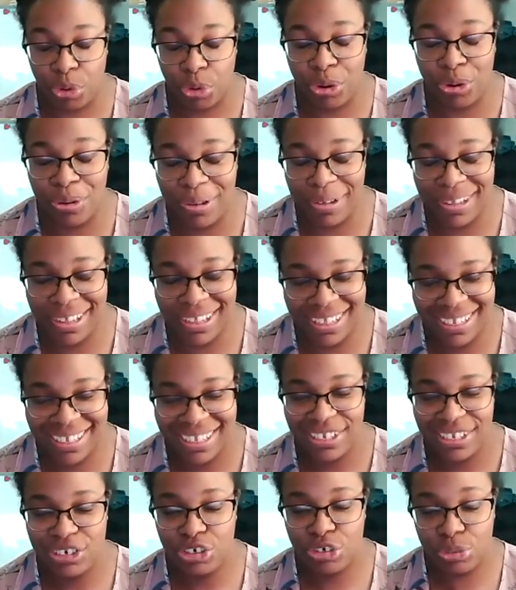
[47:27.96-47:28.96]
true
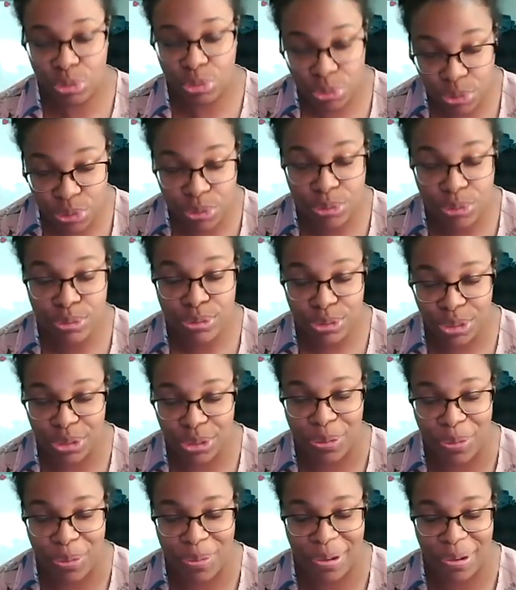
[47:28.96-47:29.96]
true
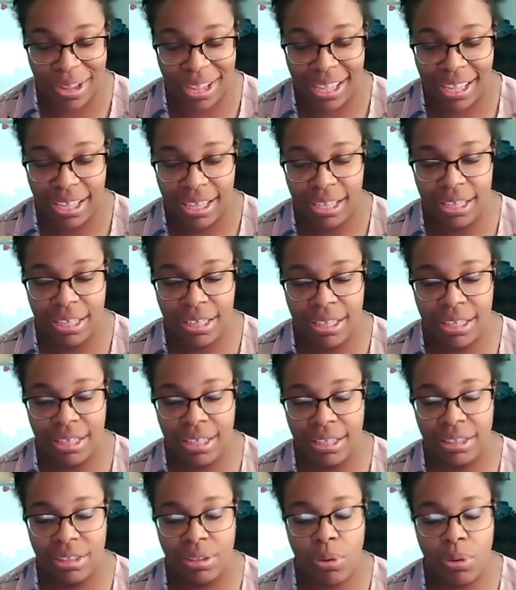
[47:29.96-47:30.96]
joy
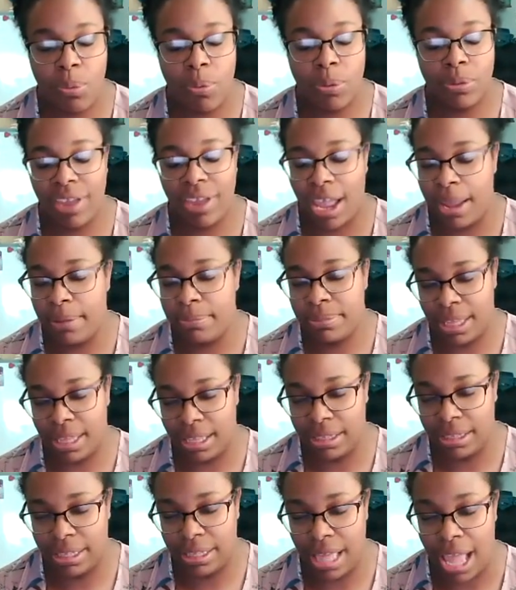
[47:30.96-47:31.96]
don't type
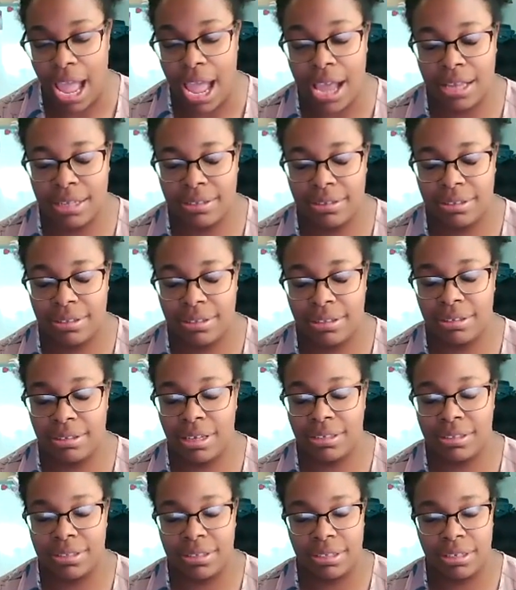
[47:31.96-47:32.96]
that lasts and
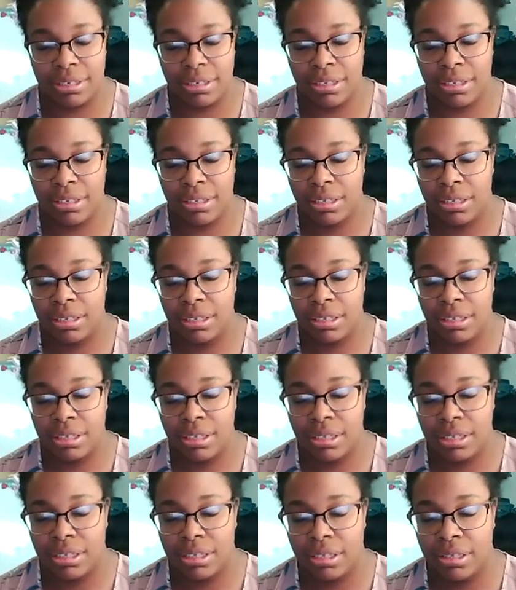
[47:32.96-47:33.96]
doesn't
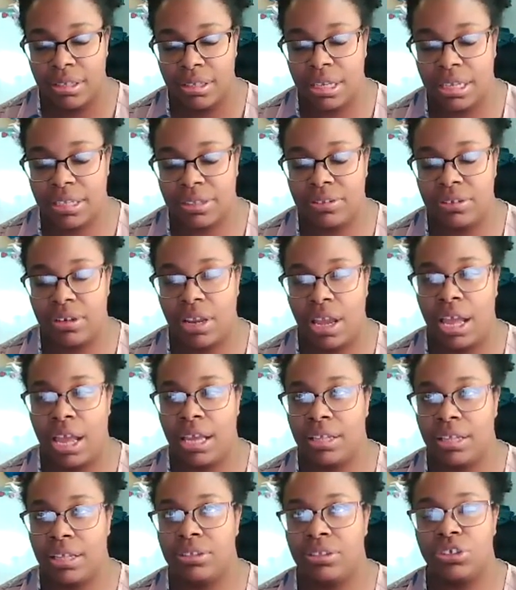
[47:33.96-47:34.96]
it's
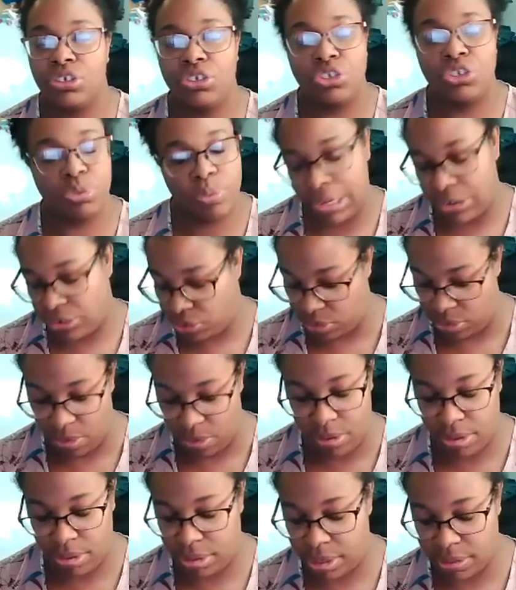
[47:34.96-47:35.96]
not
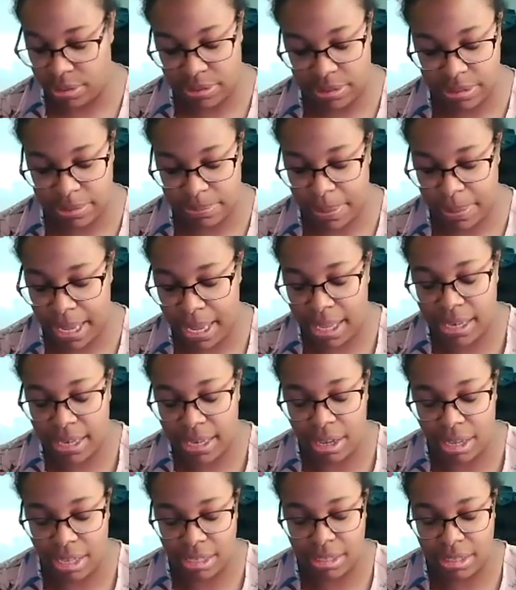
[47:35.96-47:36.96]
situational it doesn't
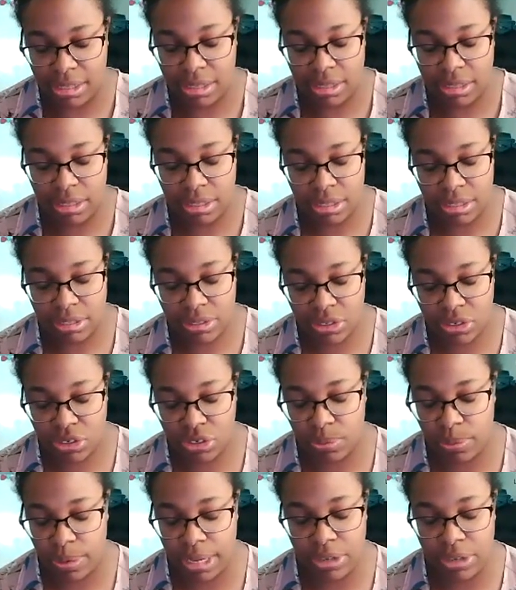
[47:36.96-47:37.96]
depend on
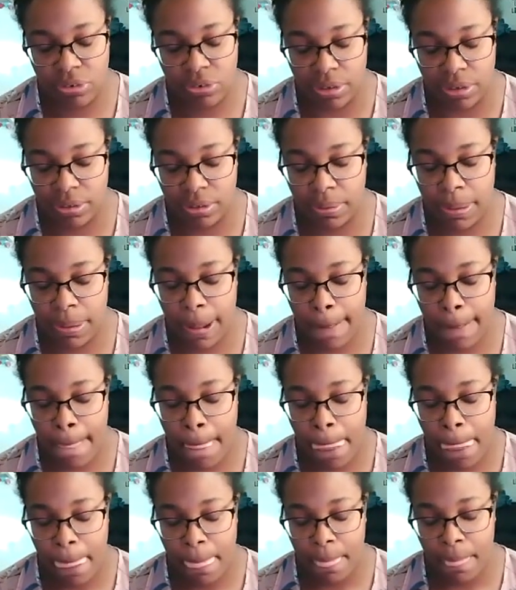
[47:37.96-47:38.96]
situation
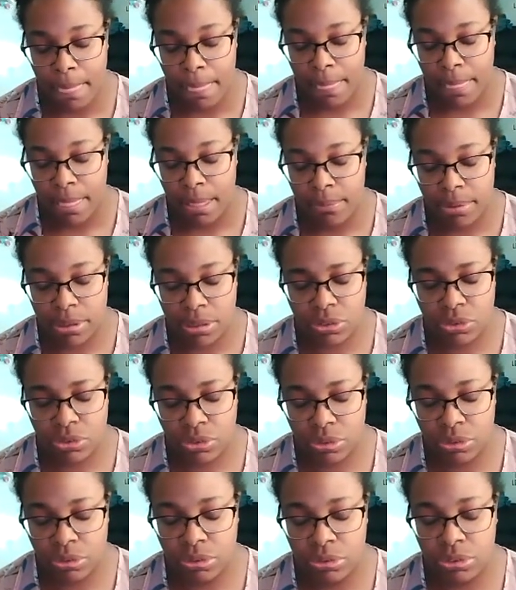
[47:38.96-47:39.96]
but
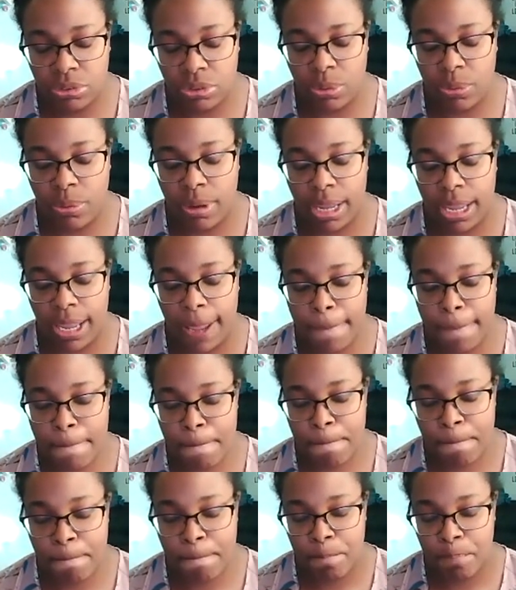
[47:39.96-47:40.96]
true joy
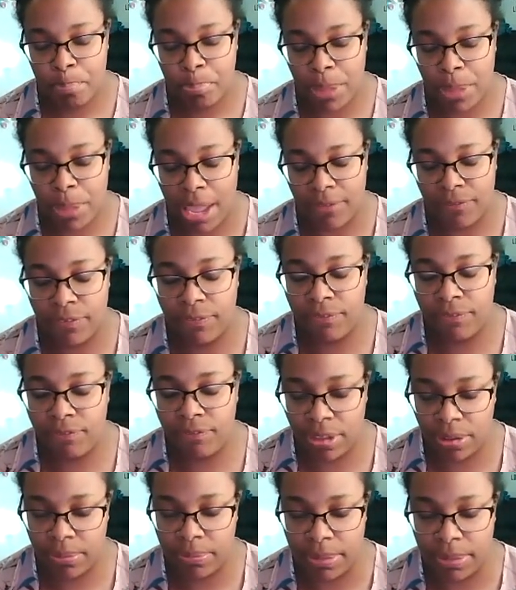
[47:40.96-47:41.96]
that
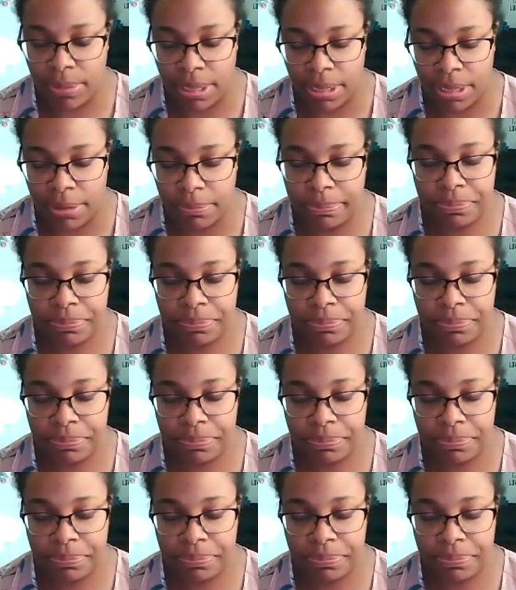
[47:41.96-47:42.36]
fulfillment